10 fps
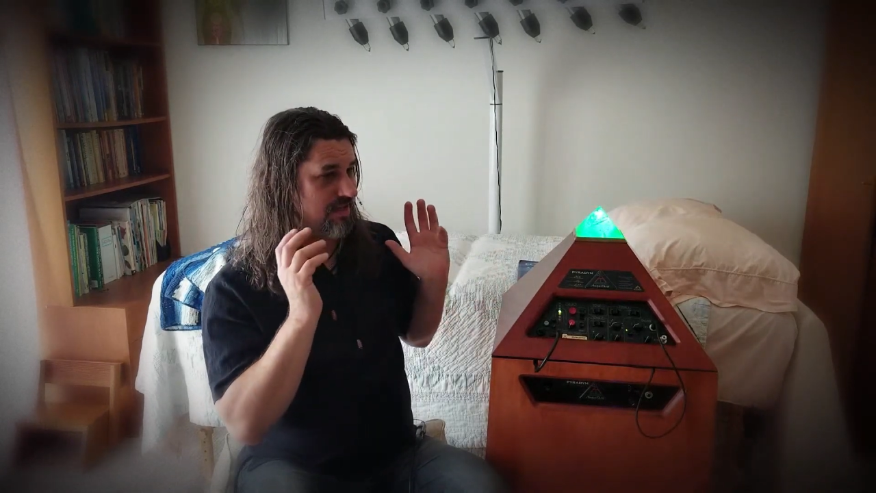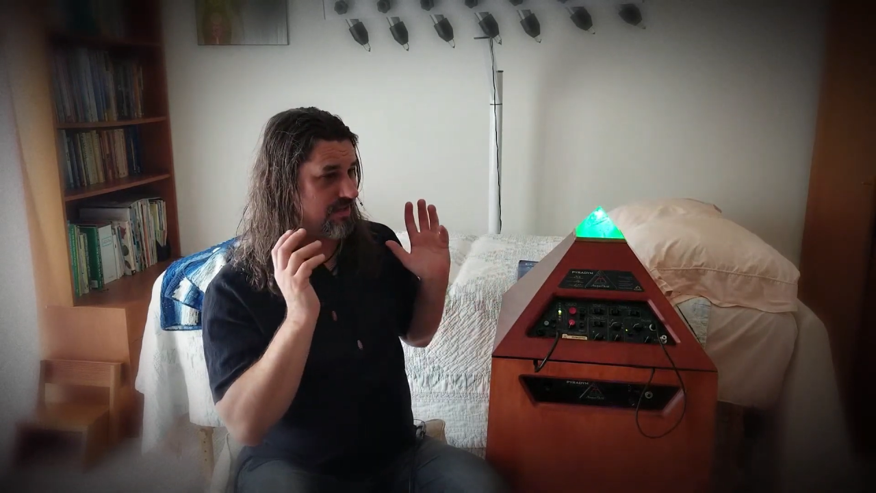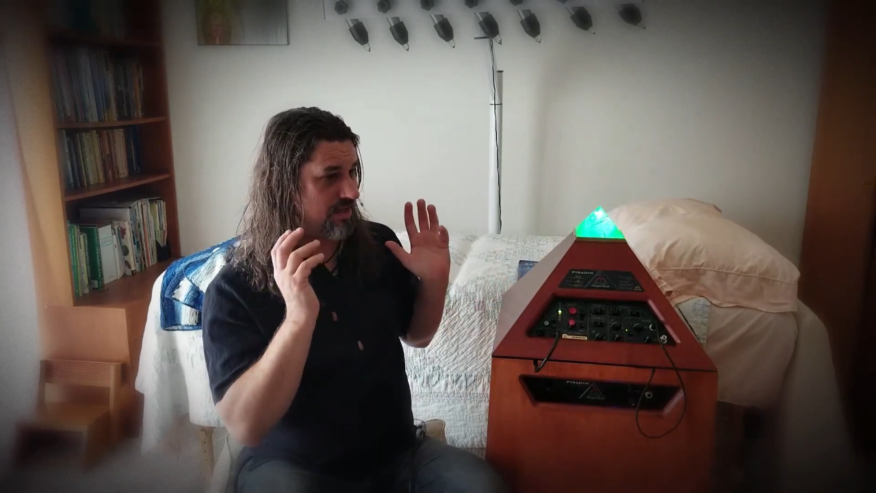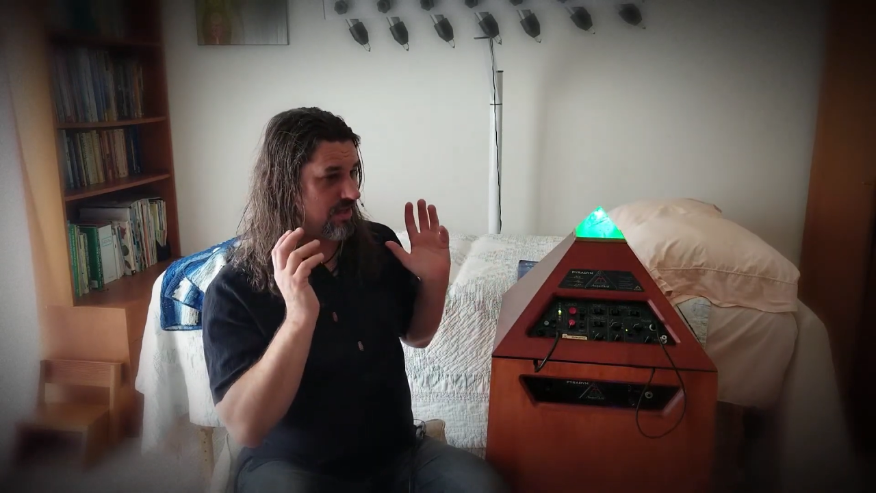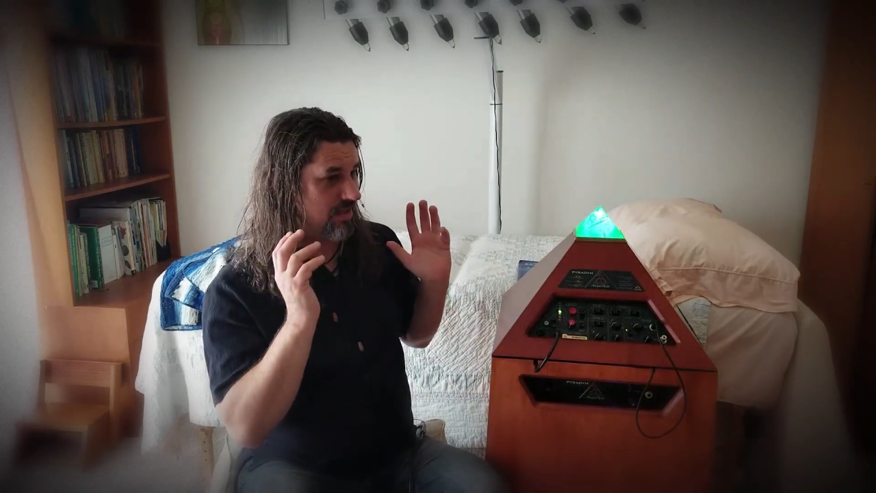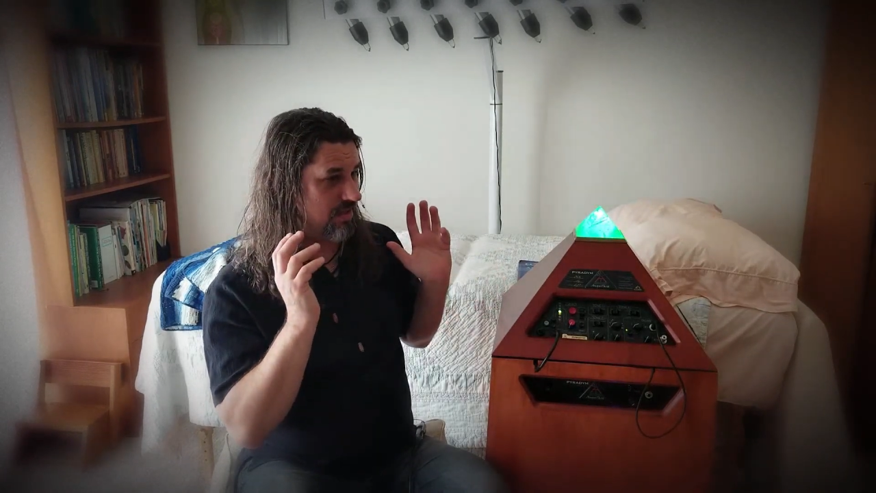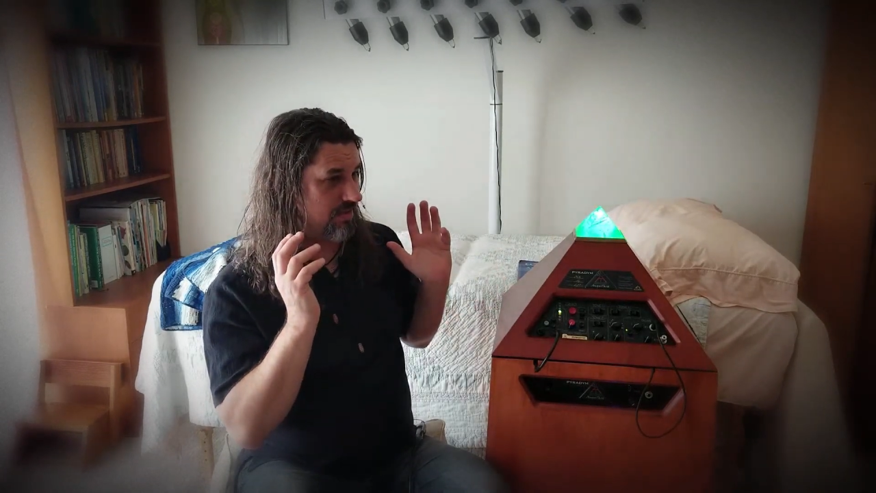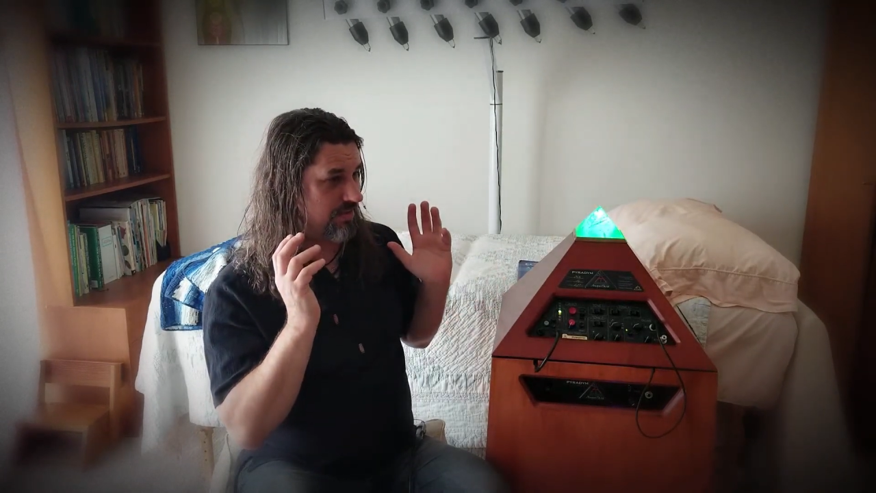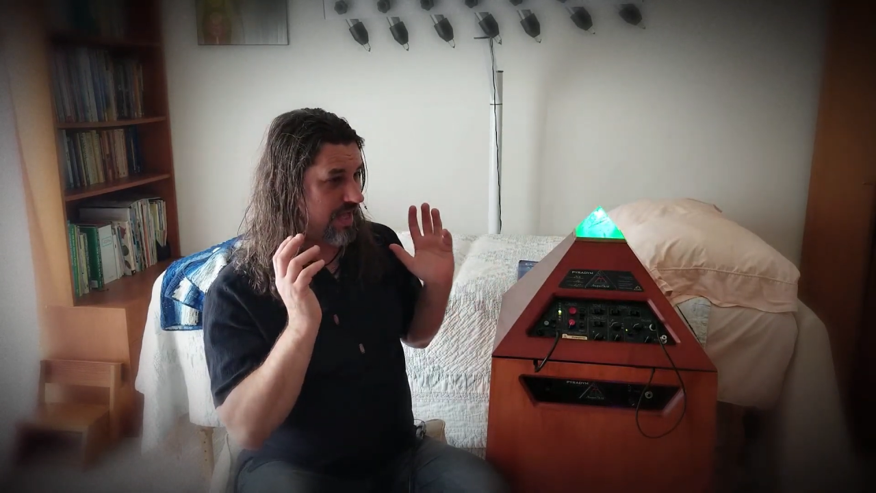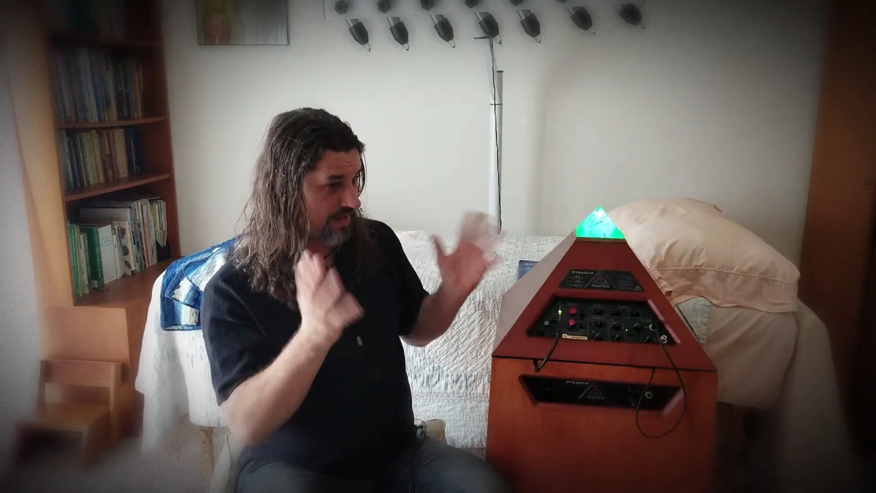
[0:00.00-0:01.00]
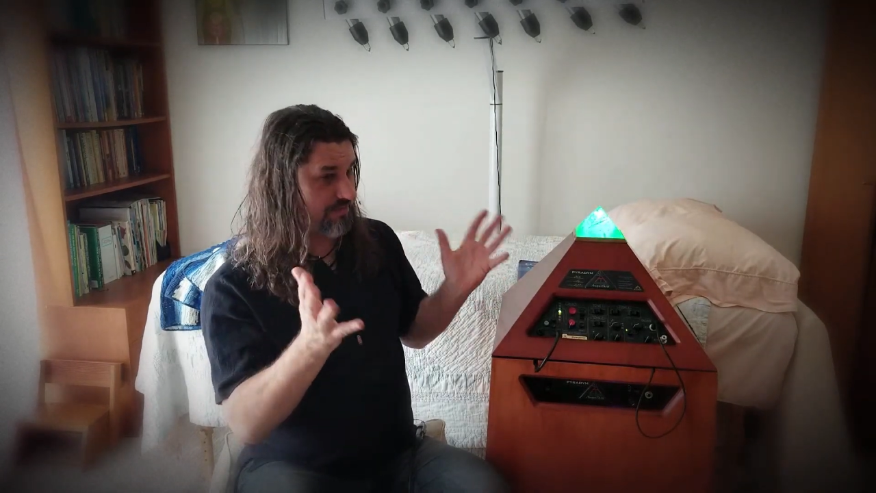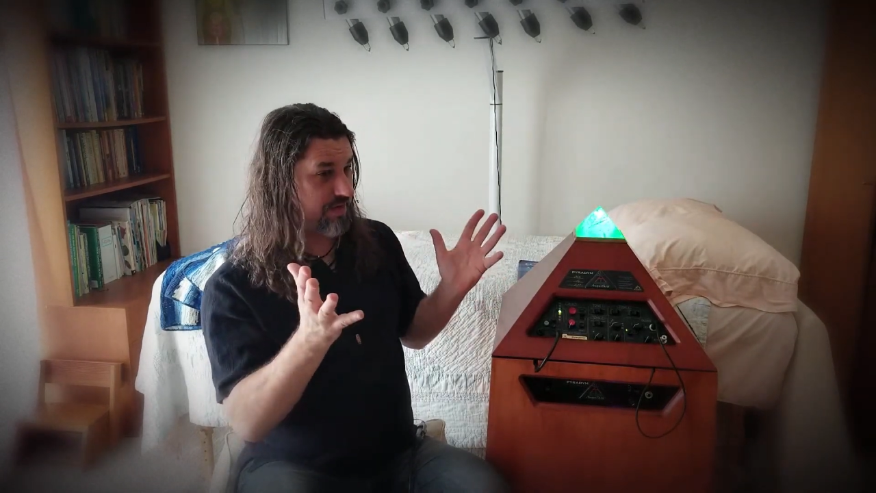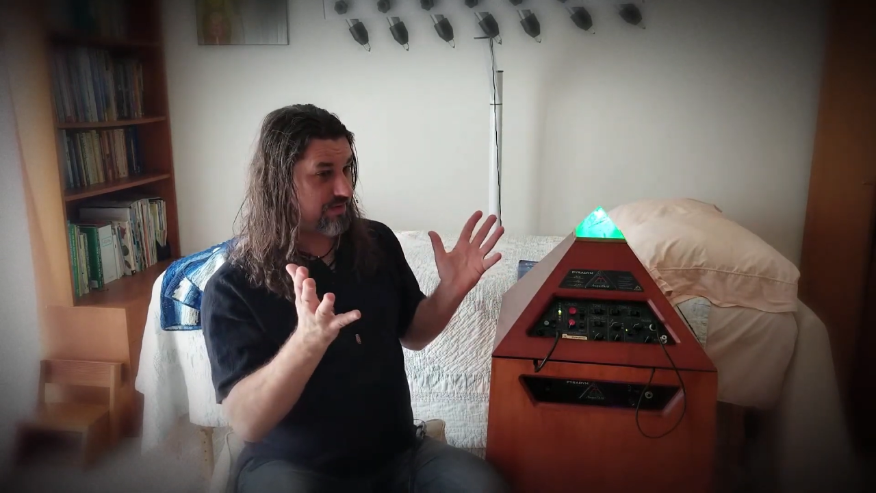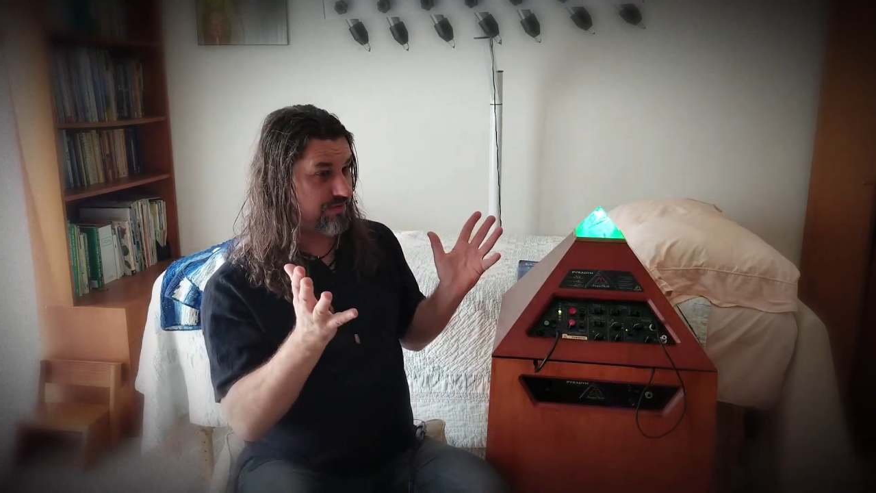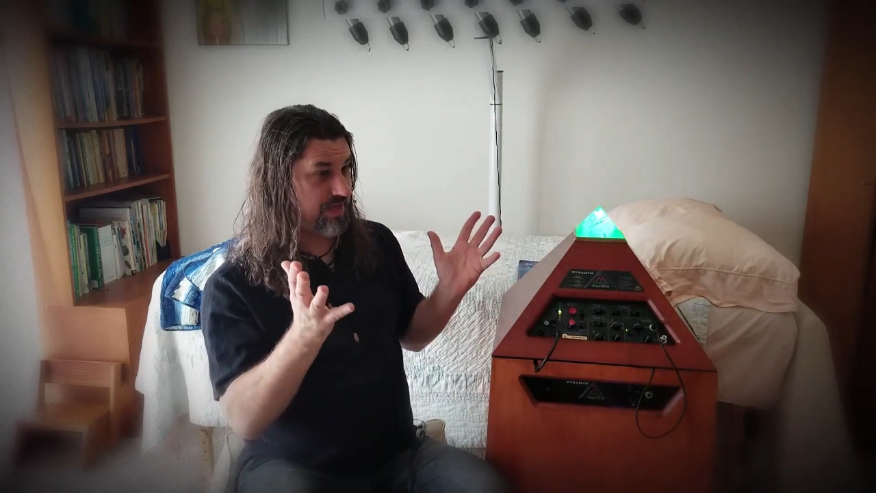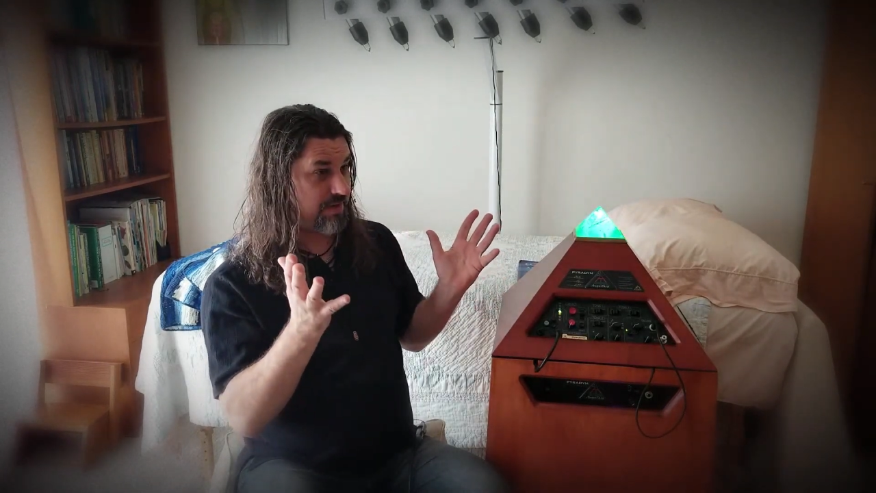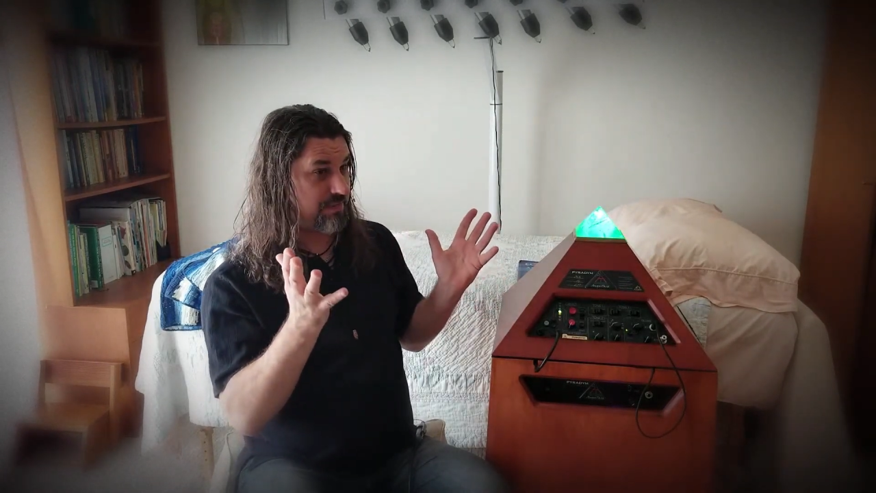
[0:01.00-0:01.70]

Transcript: the everything